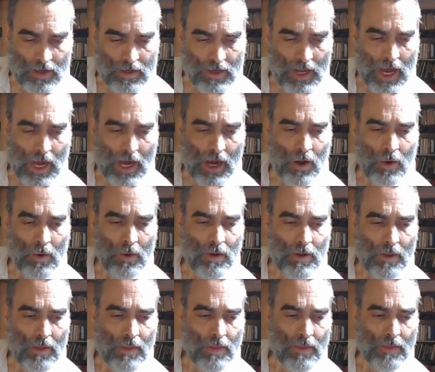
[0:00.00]
Now,
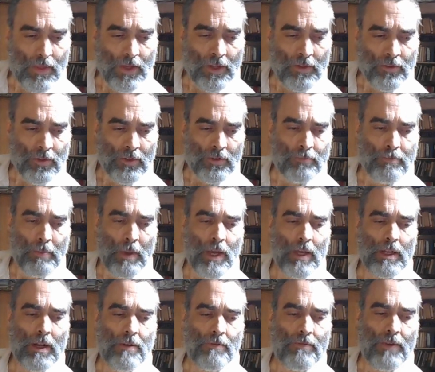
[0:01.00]
this has
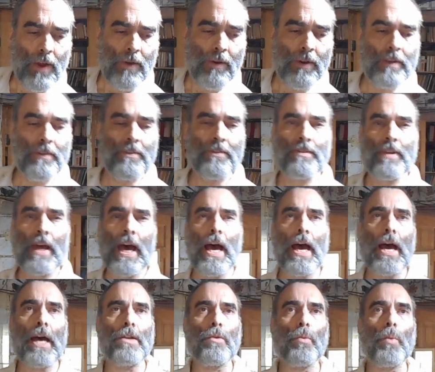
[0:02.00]
been a very
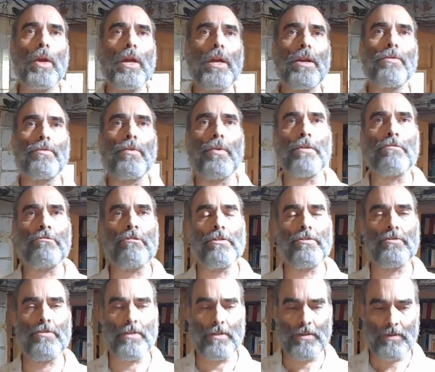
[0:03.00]
sad week for
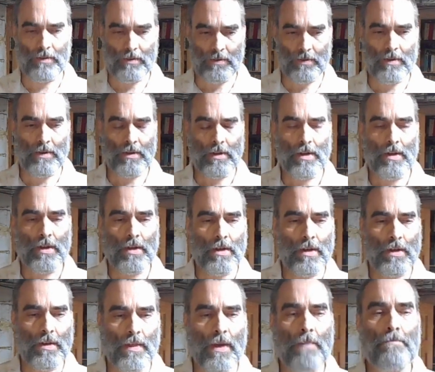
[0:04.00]
Christians.
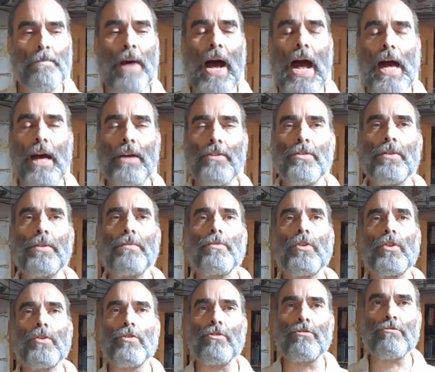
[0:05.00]
The massive
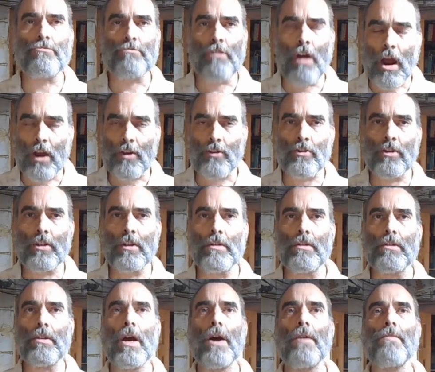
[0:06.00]

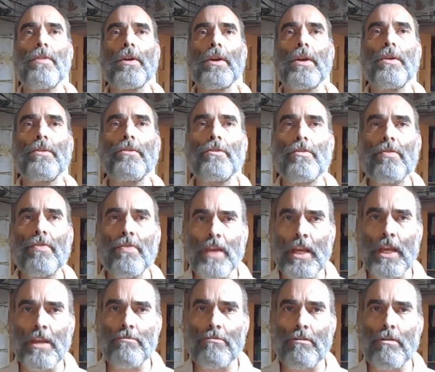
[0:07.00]
destruction of the
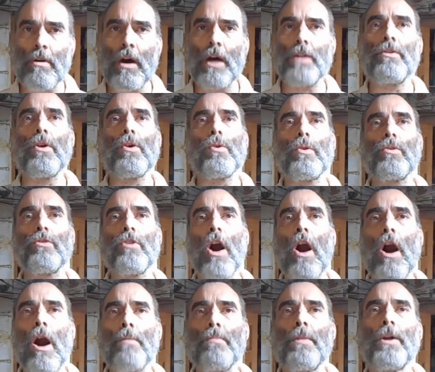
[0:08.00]
cathedral at Notre
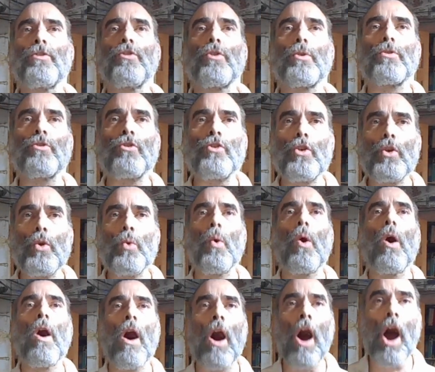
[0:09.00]
Dame that took
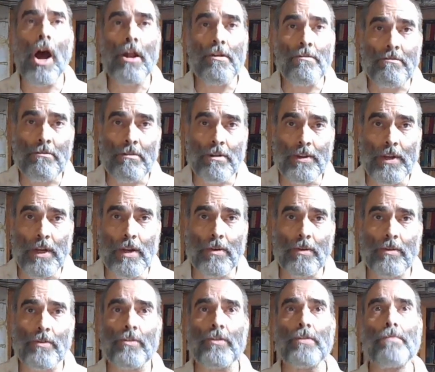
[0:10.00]
200
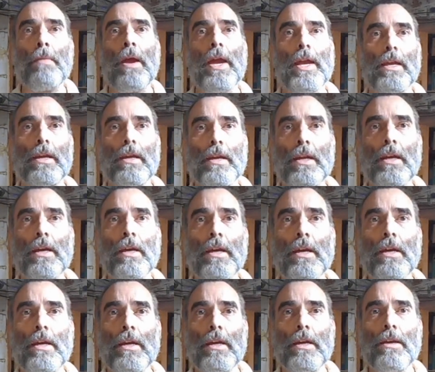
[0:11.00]
years to make
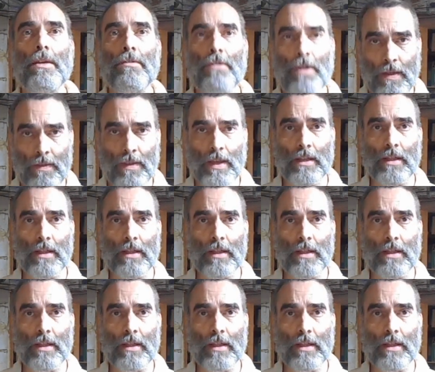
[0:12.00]
in the